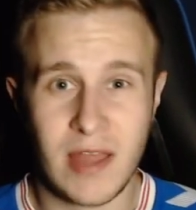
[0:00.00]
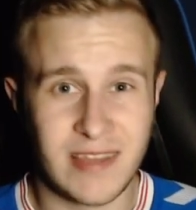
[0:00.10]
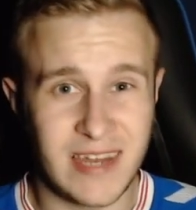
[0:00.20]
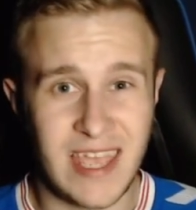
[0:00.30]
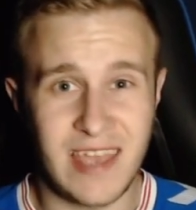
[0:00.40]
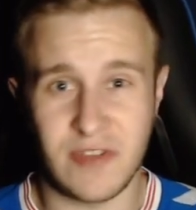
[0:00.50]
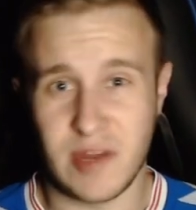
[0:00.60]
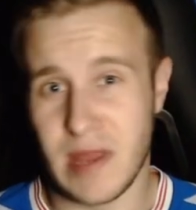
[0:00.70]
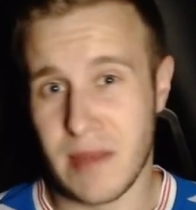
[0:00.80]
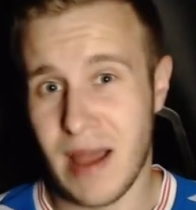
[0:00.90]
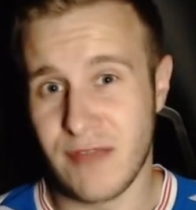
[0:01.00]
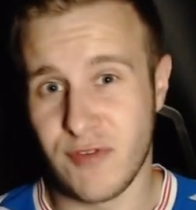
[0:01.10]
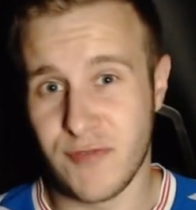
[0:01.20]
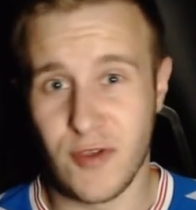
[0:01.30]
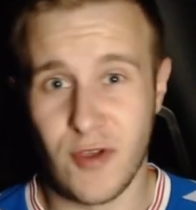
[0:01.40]
Today is going to be the match
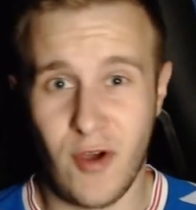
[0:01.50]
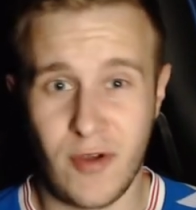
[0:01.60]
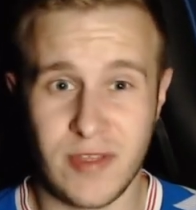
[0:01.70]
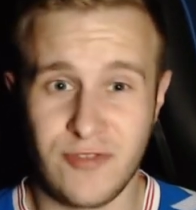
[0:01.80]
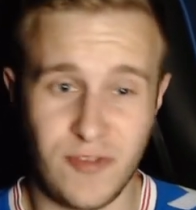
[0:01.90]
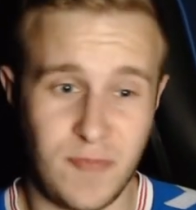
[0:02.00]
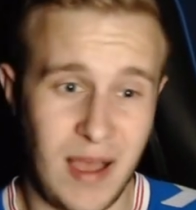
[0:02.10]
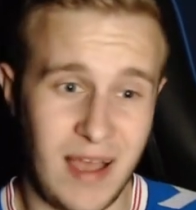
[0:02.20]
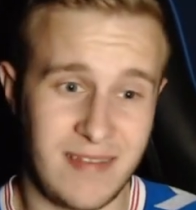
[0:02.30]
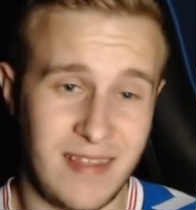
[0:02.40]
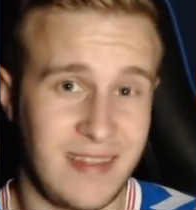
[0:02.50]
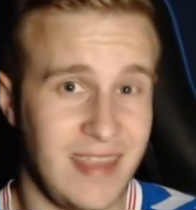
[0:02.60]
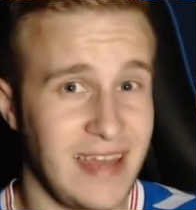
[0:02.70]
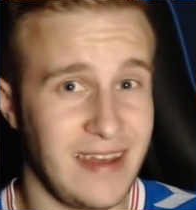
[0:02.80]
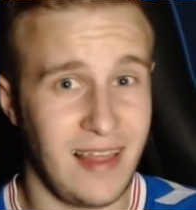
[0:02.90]
review on the just past
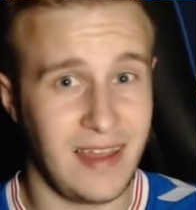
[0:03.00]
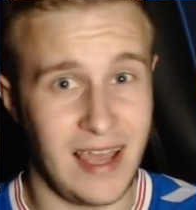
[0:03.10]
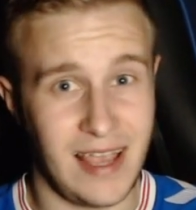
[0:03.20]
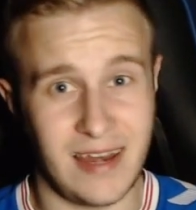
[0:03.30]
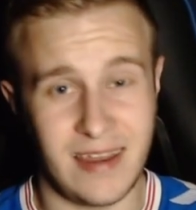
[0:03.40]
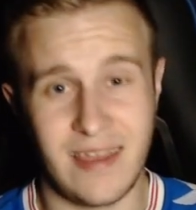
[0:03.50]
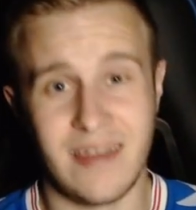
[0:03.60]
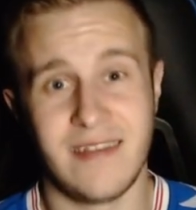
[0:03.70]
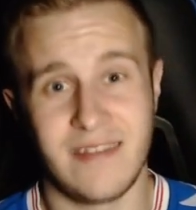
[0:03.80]
10-0 in aggregate,